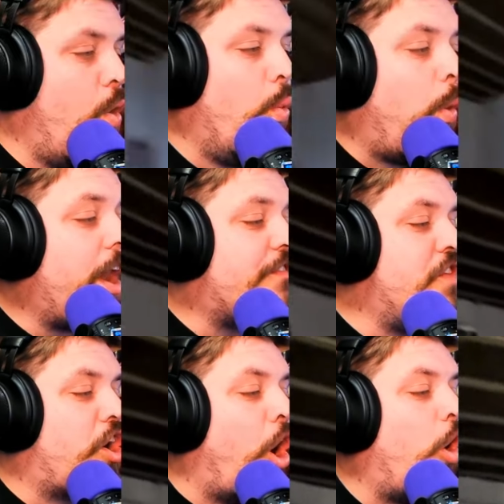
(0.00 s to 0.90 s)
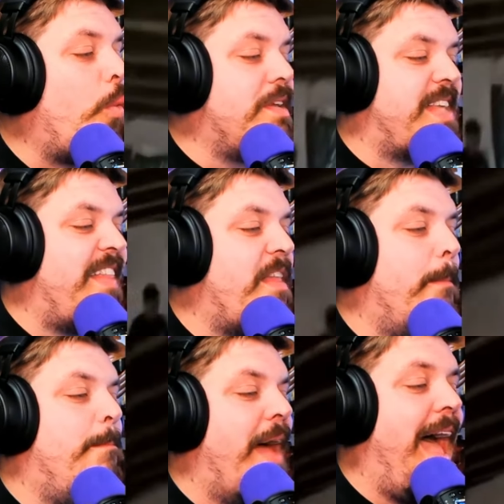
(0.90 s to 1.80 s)
what if Nichol was in the
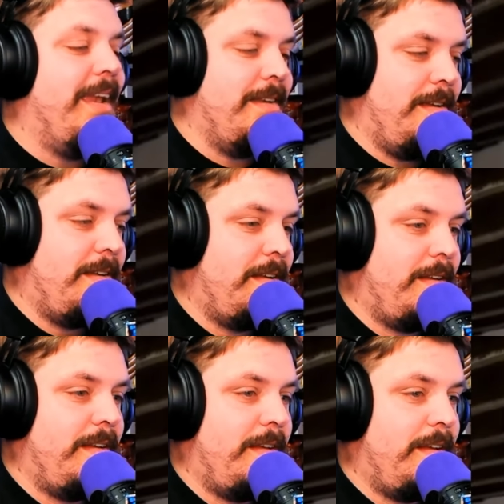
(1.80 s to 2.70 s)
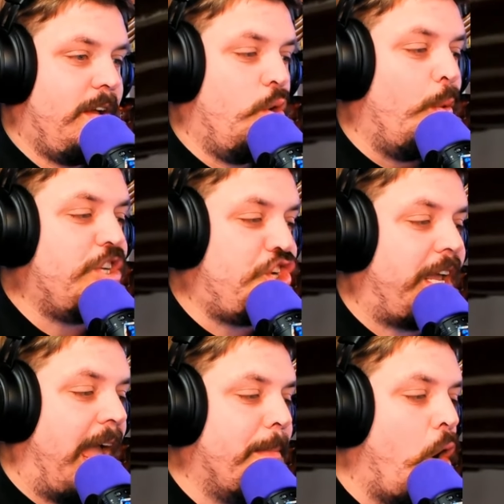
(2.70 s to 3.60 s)
bed when she
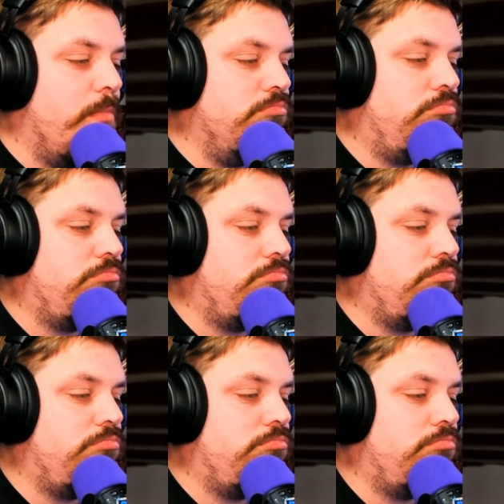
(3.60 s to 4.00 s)
came home?